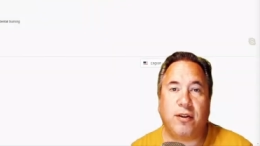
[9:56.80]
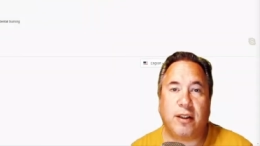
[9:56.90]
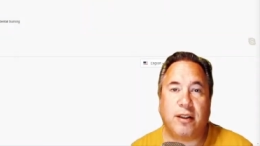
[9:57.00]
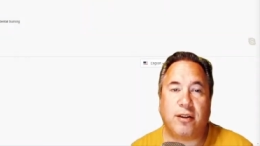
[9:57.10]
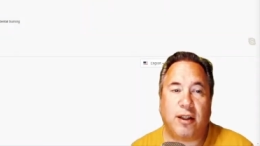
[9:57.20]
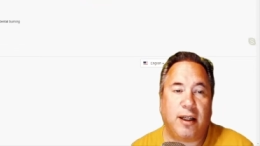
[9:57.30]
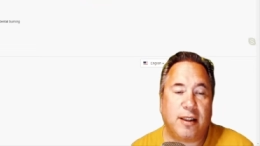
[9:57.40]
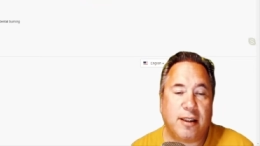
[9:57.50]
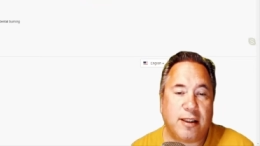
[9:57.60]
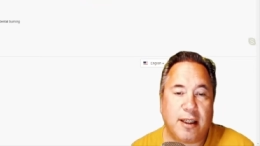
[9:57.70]
you can try
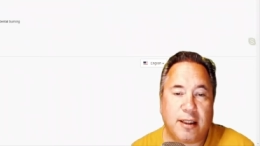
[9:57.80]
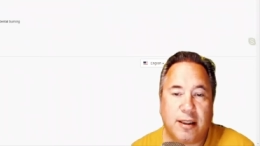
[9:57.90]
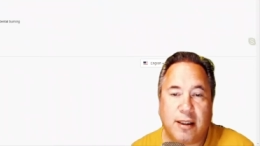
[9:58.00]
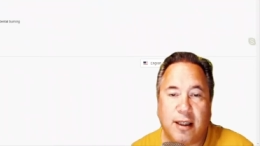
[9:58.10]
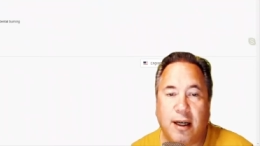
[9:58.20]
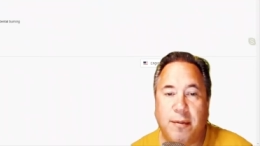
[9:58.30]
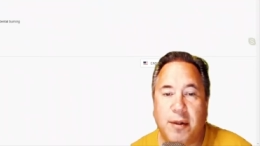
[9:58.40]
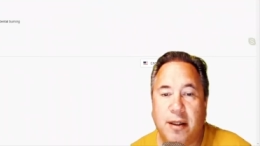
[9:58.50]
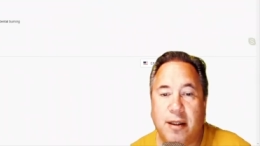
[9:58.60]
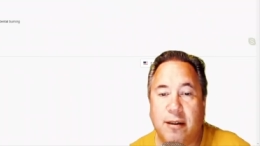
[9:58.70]
a second time
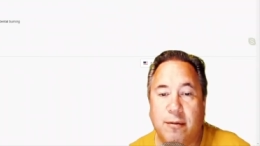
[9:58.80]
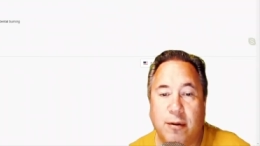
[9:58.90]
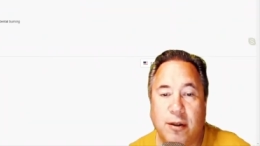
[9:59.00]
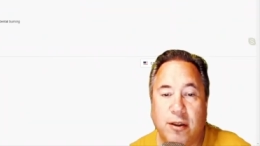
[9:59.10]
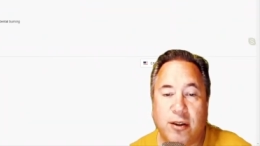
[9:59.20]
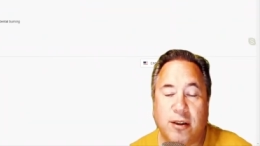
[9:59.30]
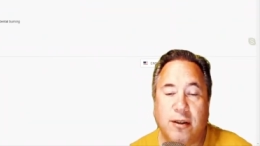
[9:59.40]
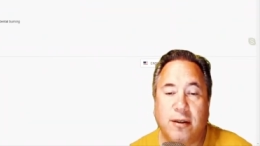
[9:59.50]
and then it works.